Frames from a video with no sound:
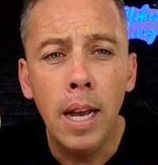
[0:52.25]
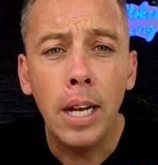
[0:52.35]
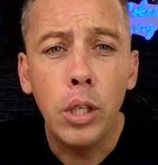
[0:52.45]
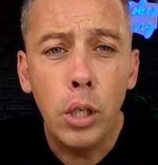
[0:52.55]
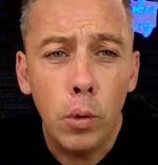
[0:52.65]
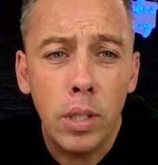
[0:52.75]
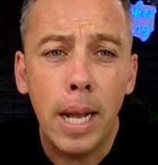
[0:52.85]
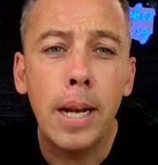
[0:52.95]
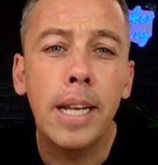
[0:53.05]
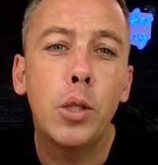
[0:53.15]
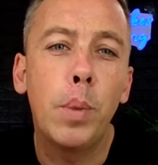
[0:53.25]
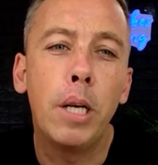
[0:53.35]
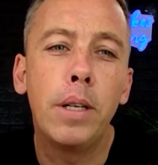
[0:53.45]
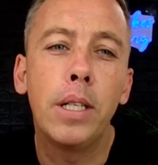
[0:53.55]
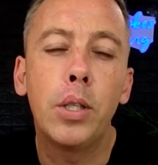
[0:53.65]
and use that
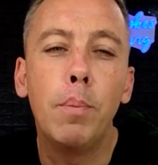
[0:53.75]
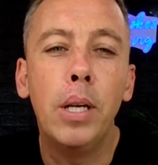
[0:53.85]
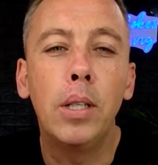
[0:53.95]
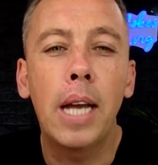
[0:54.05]
experience to build